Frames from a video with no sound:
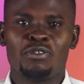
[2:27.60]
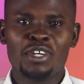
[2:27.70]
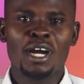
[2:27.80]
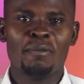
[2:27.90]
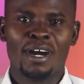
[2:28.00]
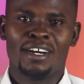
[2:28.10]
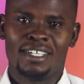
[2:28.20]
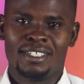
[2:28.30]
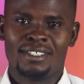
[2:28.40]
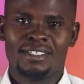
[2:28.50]
we are
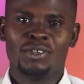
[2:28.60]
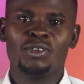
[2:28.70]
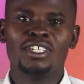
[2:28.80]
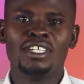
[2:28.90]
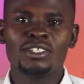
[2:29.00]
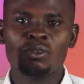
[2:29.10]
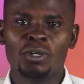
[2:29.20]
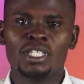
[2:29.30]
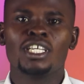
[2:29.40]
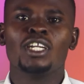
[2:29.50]
married, we need to
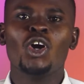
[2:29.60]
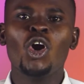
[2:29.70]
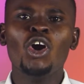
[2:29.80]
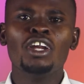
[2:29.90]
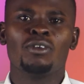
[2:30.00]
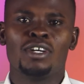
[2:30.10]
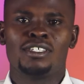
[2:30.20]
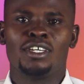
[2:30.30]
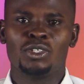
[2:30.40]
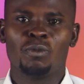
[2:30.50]
maintain only one
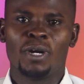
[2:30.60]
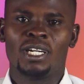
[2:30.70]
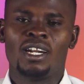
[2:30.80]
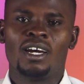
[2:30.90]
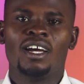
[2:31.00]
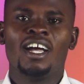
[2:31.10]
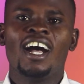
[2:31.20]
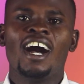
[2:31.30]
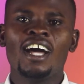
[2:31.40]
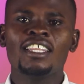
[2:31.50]
sexual partner.
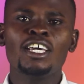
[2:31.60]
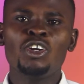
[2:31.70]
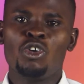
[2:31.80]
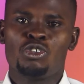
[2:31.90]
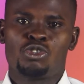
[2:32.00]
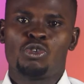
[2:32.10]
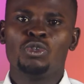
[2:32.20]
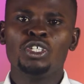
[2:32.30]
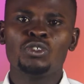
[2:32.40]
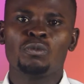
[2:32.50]
And then also,
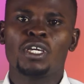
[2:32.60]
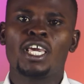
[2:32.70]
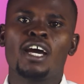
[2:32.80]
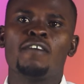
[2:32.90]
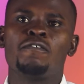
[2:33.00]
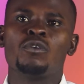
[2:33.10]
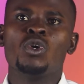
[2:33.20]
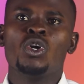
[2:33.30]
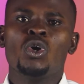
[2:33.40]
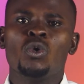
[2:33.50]
we need to be careful
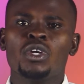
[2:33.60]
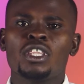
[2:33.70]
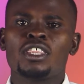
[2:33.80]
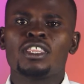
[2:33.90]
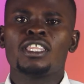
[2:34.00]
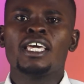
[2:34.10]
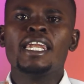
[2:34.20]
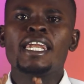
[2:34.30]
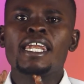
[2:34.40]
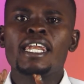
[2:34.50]
with
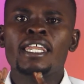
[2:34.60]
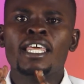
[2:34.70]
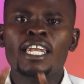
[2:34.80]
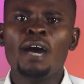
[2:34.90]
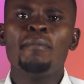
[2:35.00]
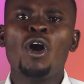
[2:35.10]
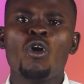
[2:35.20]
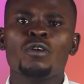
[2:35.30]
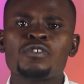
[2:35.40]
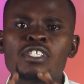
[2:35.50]
the number
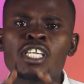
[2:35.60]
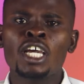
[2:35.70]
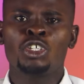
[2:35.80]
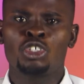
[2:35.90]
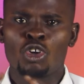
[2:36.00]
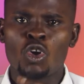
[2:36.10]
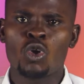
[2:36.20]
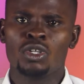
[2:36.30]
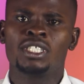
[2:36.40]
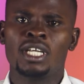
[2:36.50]
of sexual
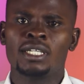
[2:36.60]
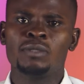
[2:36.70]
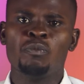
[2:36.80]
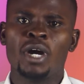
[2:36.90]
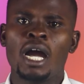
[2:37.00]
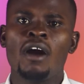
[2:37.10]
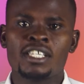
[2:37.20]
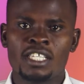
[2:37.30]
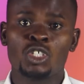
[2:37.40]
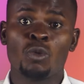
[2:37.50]
contact by our
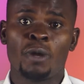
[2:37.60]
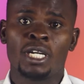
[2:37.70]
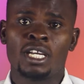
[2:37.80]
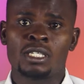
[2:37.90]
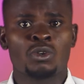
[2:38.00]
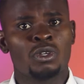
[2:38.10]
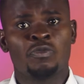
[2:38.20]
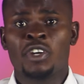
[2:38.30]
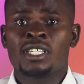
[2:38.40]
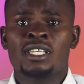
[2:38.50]
sexual partners. Because,
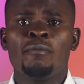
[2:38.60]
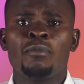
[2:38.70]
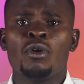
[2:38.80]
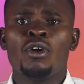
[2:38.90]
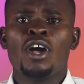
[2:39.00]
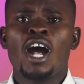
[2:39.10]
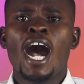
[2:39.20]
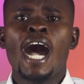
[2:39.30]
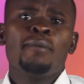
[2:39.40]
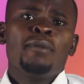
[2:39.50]
for example,
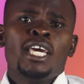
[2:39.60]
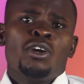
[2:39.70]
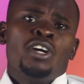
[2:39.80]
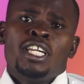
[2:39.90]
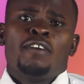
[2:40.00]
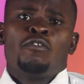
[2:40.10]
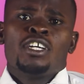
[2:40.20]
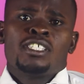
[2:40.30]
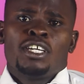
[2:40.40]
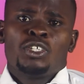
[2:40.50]
I may only have
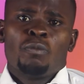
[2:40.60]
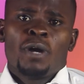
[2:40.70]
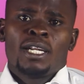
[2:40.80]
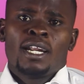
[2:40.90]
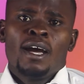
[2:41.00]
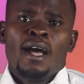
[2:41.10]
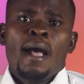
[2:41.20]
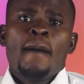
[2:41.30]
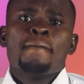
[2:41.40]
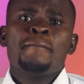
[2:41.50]
one sexual partner,
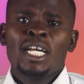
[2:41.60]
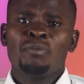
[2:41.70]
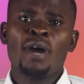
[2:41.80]
but